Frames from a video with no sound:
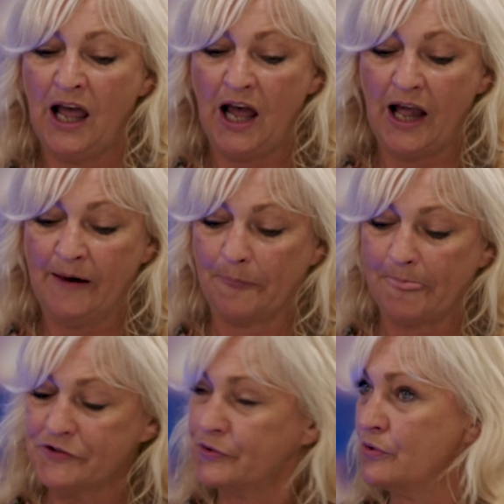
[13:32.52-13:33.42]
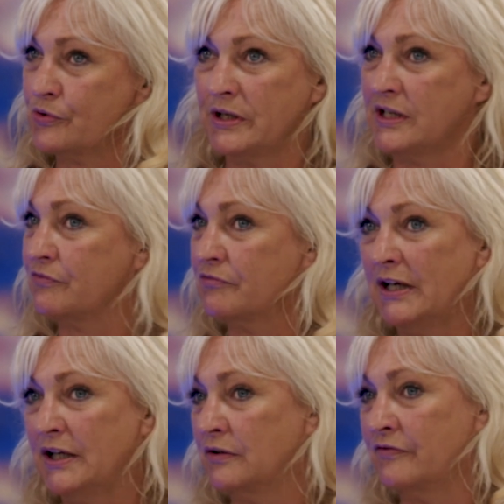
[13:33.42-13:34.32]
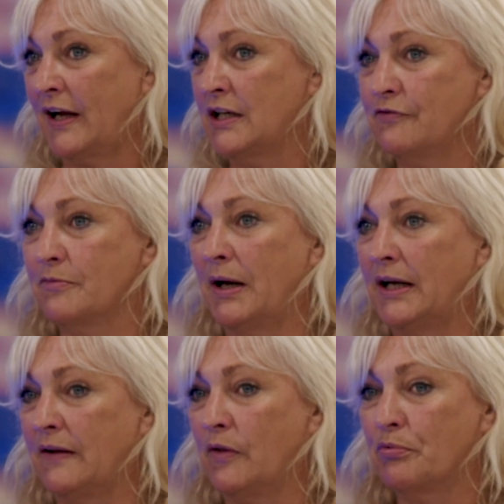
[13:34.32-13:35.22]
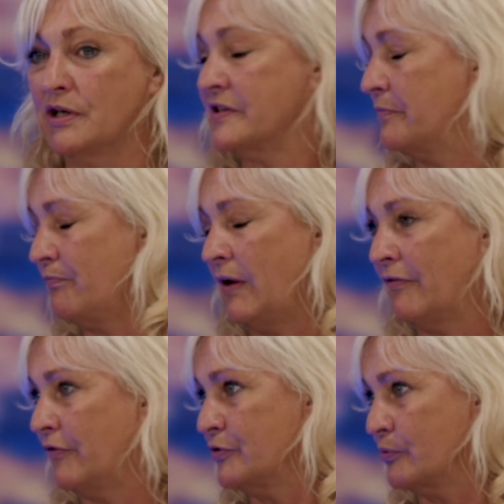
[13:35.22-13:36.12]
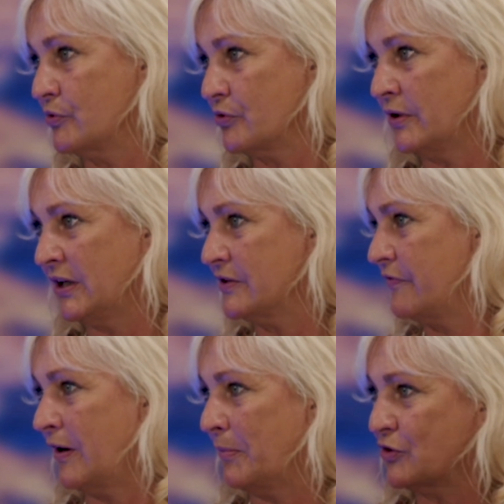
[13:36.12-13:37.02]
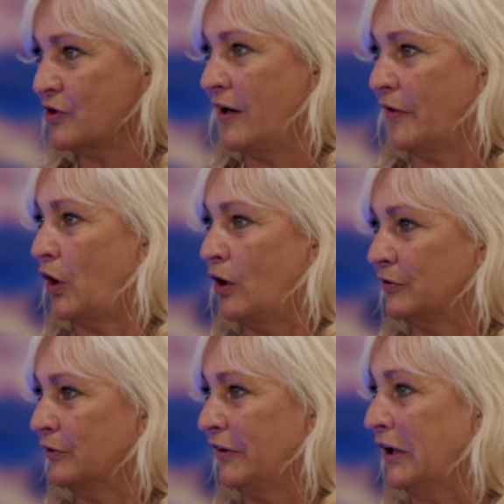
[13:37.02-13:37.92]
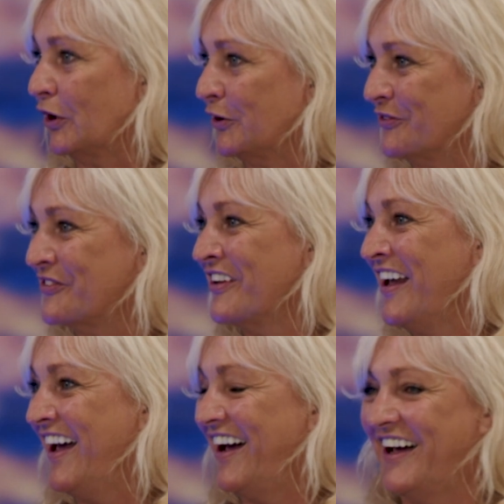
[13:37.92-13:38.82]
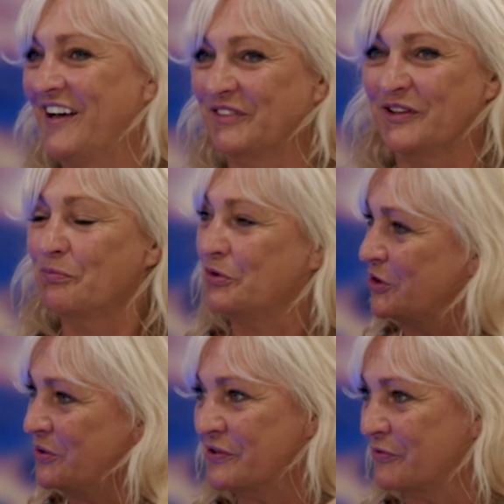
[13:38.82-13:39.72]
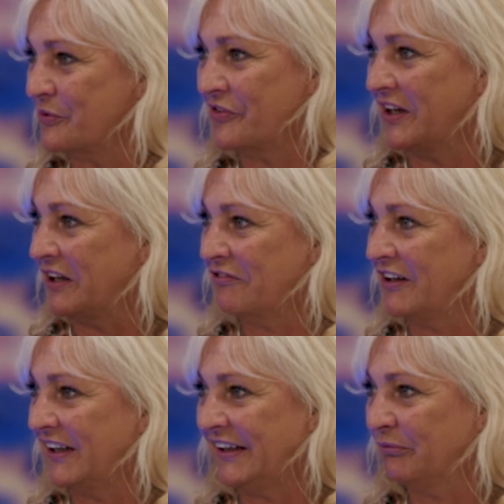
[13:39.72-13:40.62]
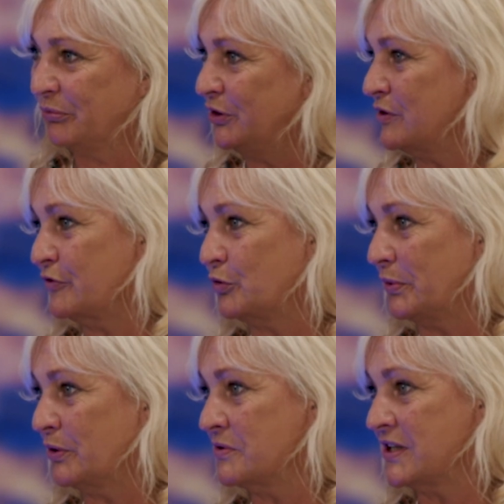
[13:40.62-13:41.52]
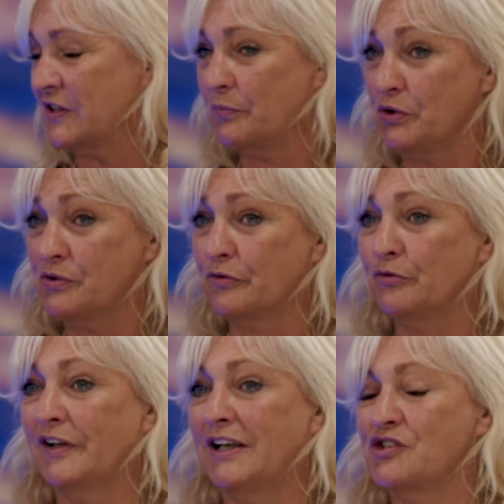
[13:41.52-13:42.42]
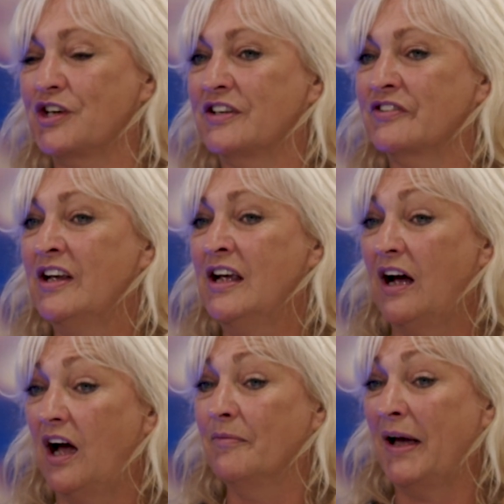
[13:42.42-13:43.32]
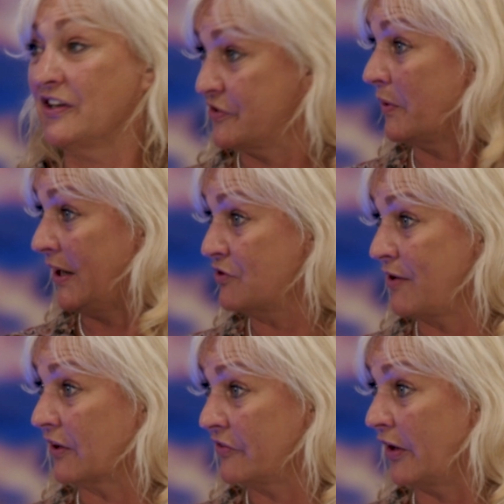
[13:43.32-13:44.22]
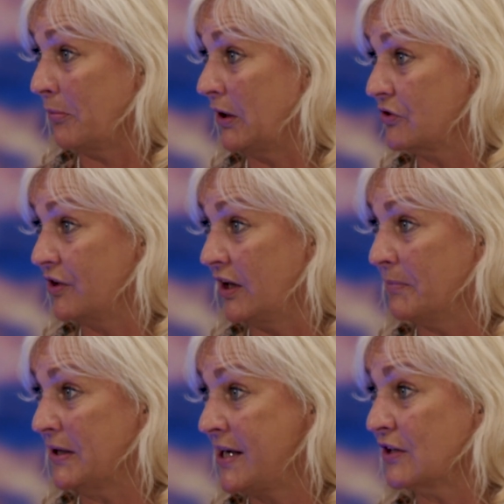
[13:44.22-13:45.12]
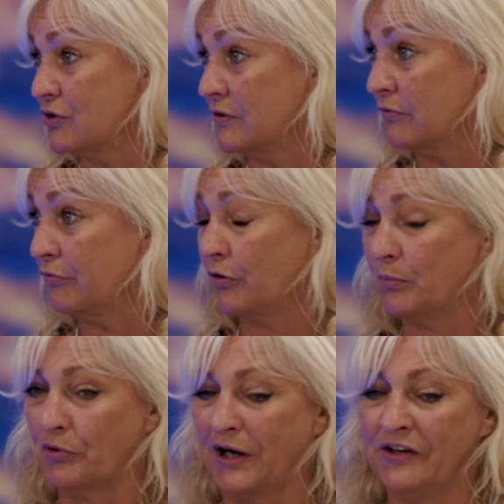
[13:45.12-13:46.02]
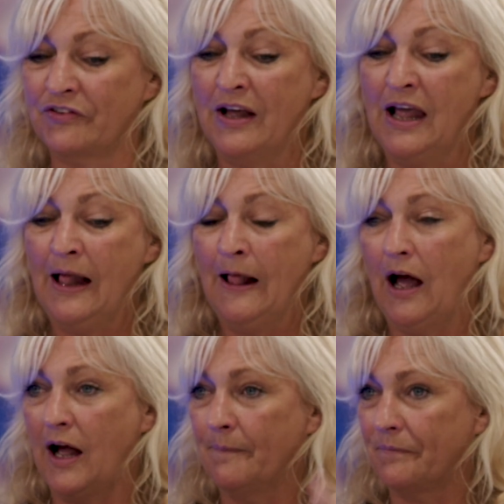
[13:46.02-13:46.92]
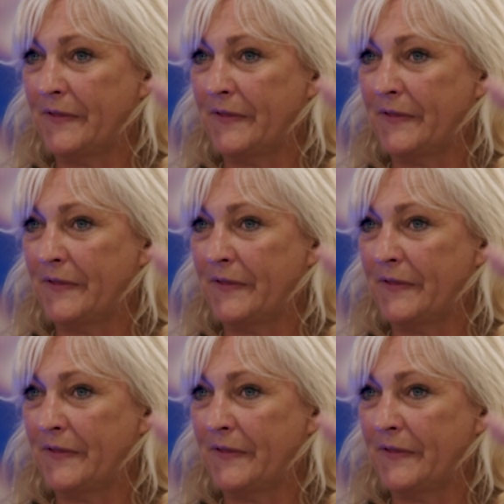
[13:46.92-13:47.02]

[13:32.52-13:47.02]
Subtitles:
The Dordogne is really good value for money. The Brits love the Dordogne. It's very much like the Garden of England. Beautiful scenery, beautiful buildings, beautiful villages. Hence why it attracts so much attention from Brits. And